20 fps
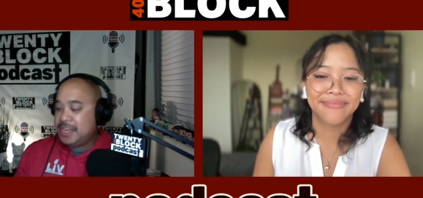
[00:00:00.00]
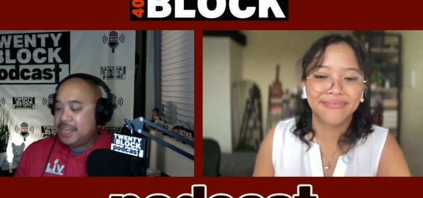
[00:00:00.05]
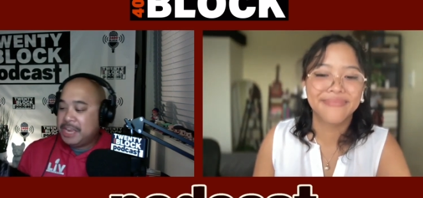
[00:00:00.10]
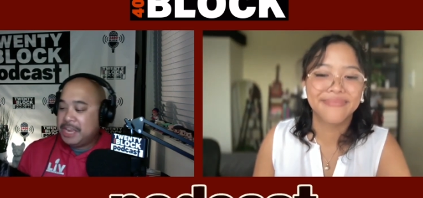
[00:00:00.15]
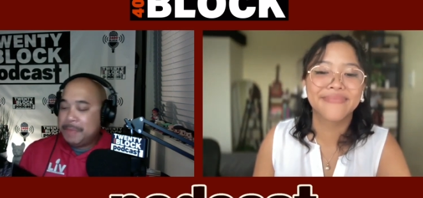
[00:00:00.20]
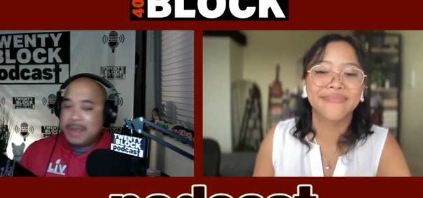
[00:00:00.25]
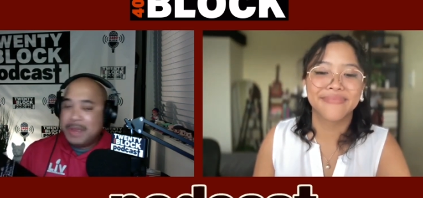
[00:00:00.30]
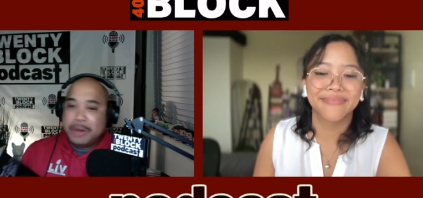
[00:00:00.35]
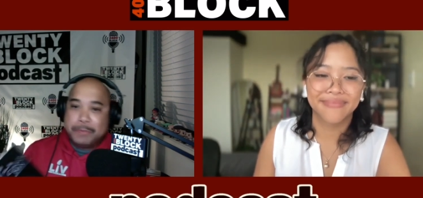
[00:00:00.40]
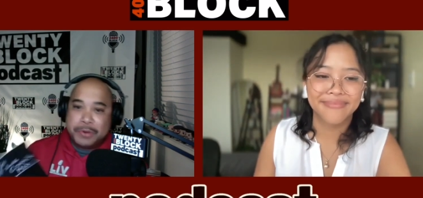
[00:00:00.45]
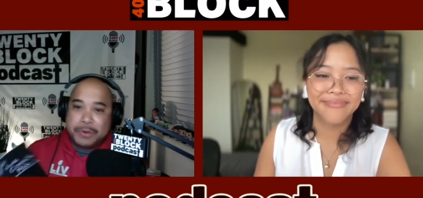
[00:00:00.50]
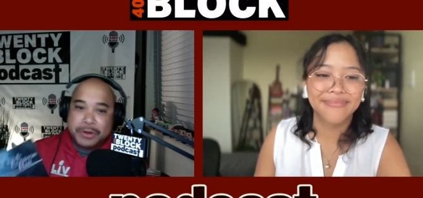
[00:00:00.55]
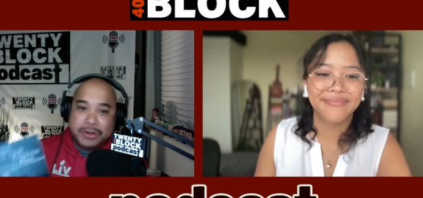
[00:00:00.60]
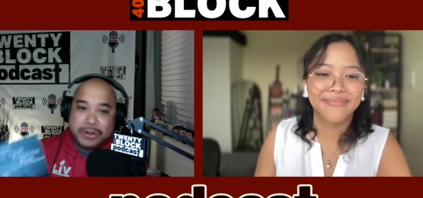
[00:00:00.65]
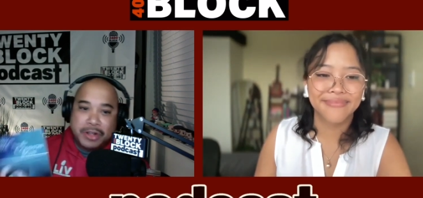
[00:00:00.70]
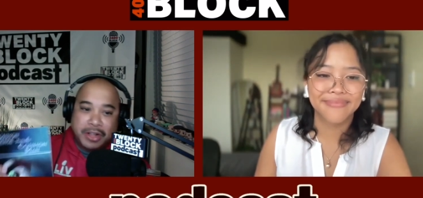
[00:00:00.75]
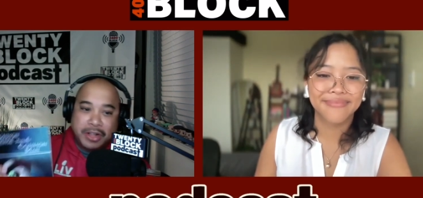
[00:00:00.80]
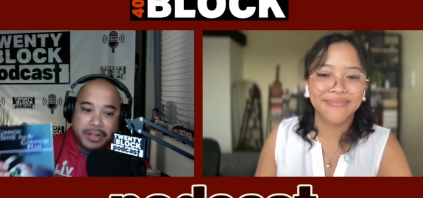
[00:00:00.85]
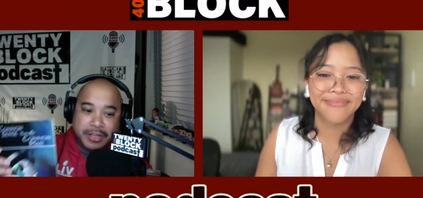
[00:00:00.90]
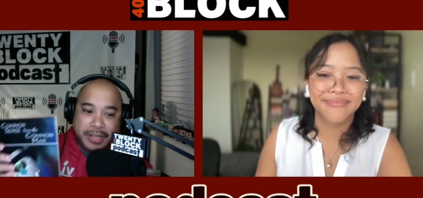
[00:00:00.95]
Speaker 1: He made a book
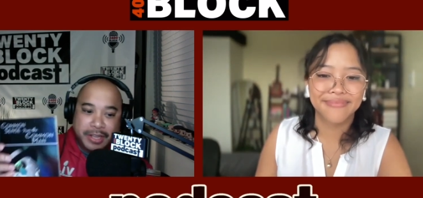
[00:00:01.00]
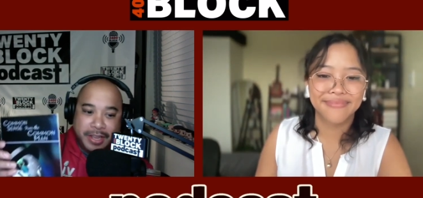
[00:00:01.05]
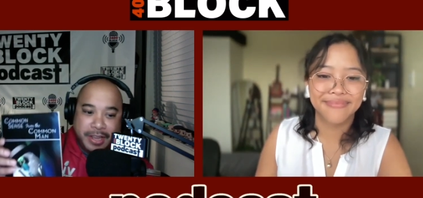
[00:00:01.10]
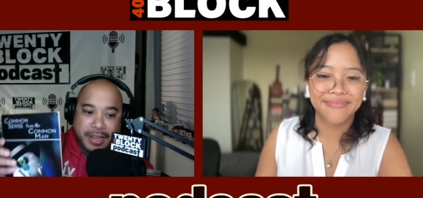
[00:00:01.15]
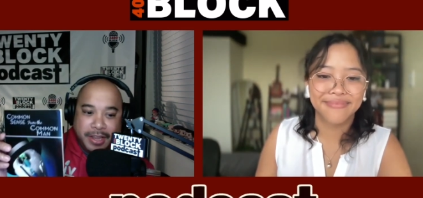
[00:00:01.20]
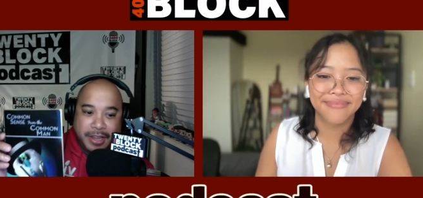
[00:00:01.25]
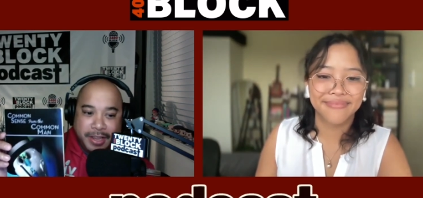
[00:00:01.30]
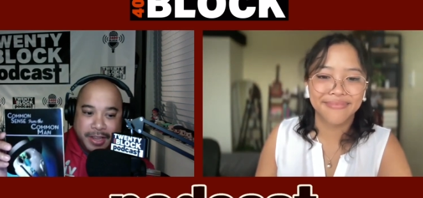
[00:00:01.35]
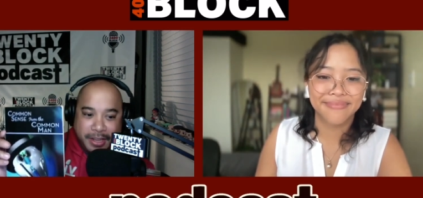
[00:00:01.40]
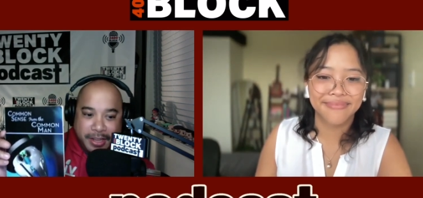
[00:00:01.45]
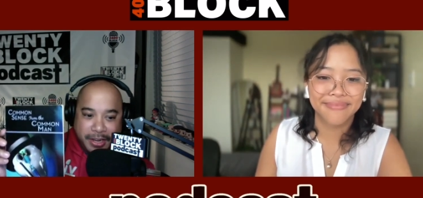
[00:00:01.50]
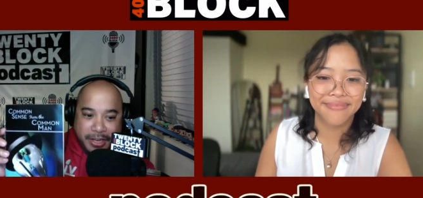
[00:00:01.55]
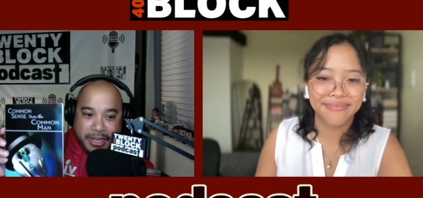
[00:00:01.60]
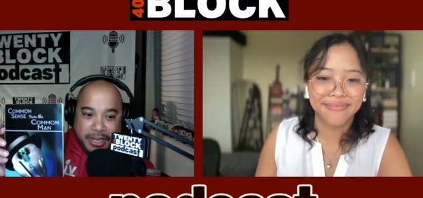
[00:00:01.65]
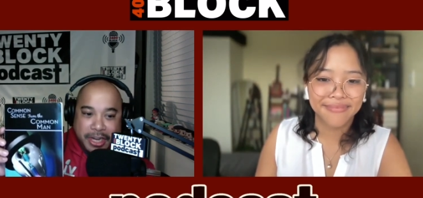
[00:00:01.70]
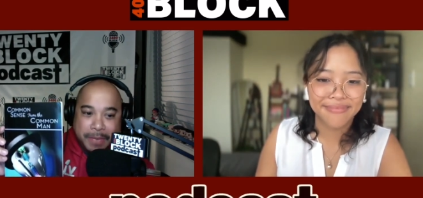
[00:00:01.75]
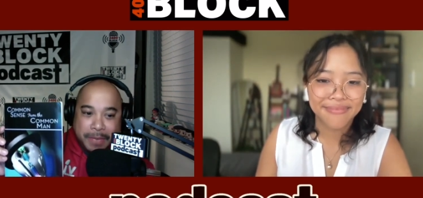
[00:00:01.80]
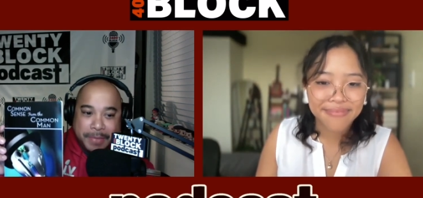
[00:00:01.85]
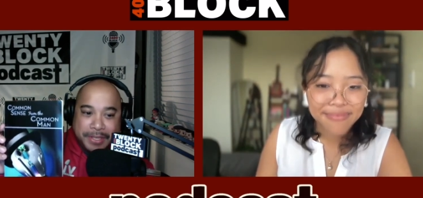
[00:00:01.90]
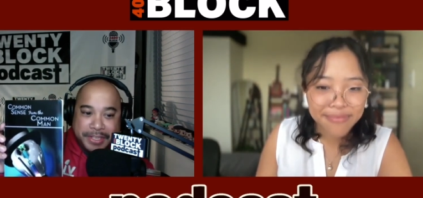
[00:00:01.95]
called The
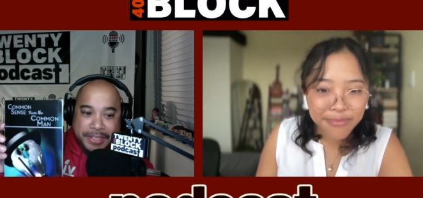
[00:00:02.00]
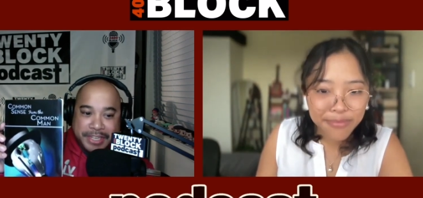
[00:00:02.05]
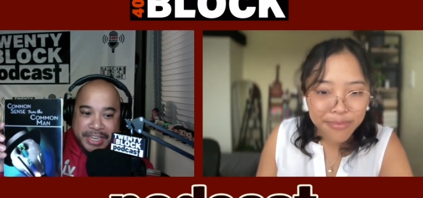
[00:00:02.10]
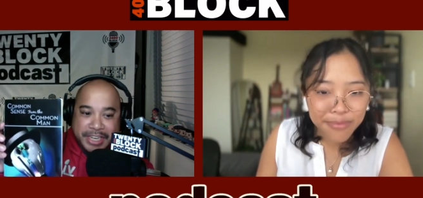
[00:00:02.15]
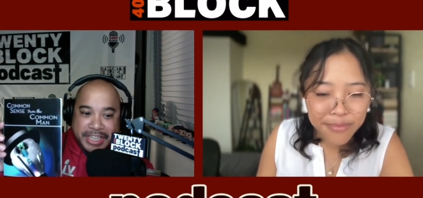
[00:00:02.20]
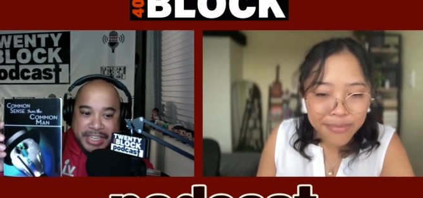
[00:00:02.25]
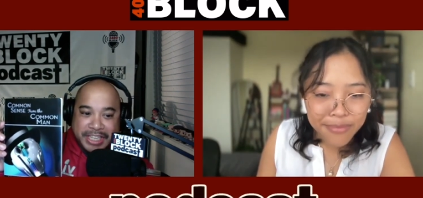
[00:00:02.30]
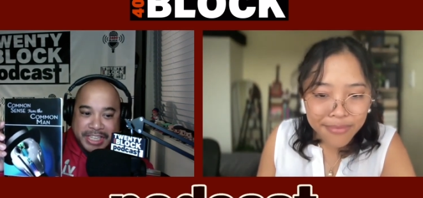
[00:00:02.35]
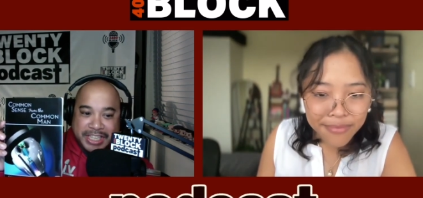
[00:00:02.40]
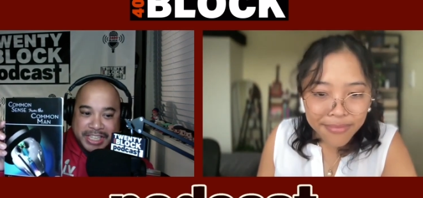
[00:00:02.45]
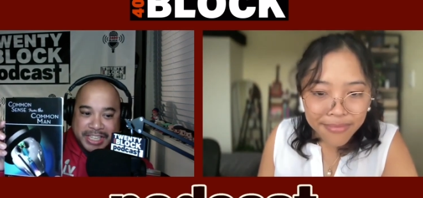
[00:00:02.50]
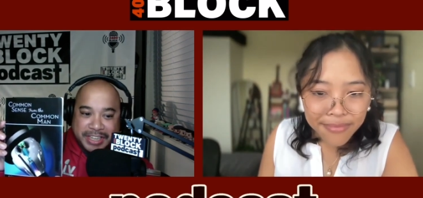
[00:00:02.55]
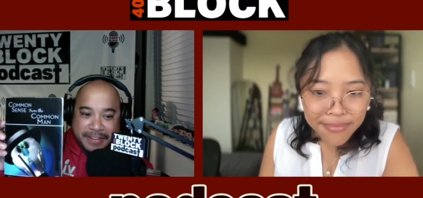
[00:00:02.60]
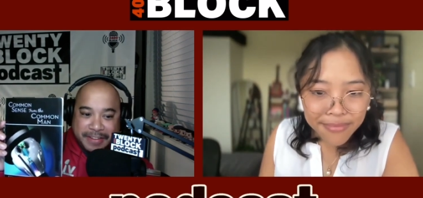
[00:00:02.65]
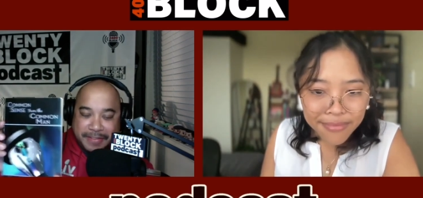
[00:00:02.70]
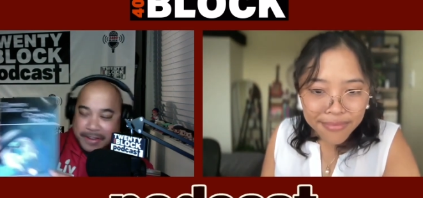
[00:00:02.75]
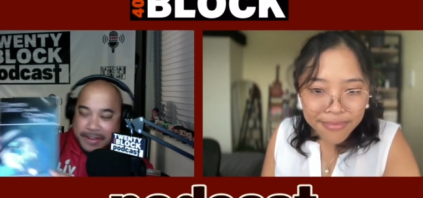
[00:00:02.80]
Common Sense